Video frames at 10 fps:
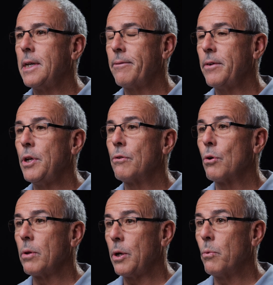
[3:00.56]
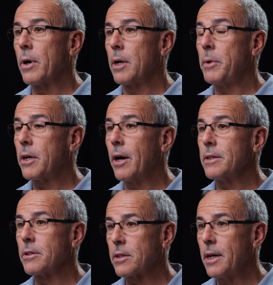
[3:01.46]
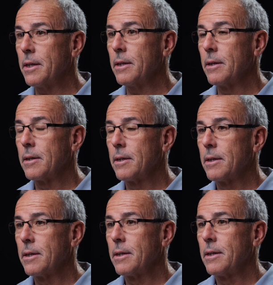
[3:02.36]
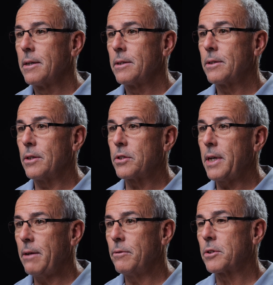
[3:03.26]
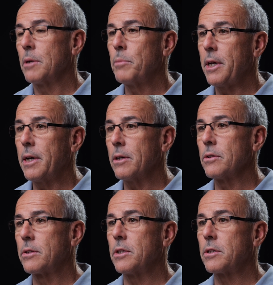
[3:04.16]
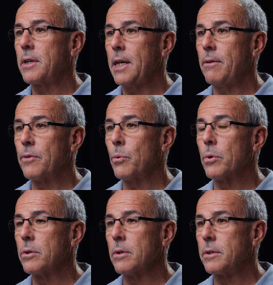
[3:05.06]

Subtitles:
giving your only one and begotten son to save somebody else, to save the world,